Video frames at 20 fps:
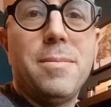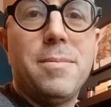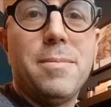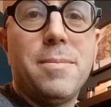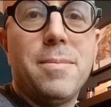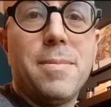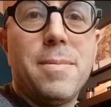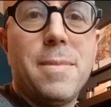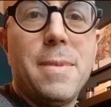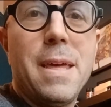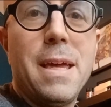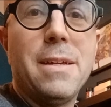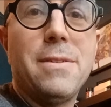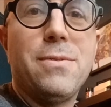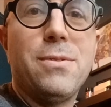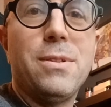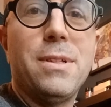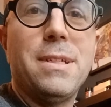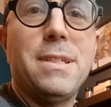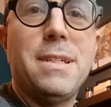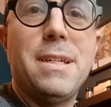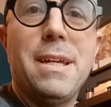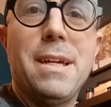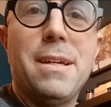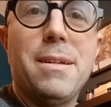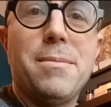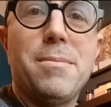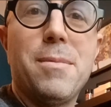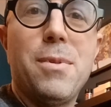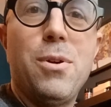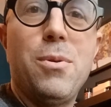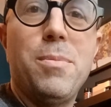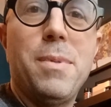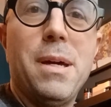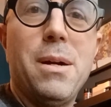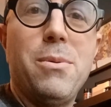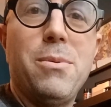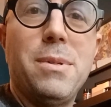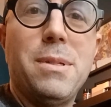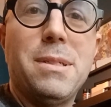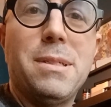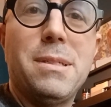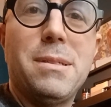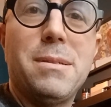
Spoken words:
Thanks for listening. Hope that was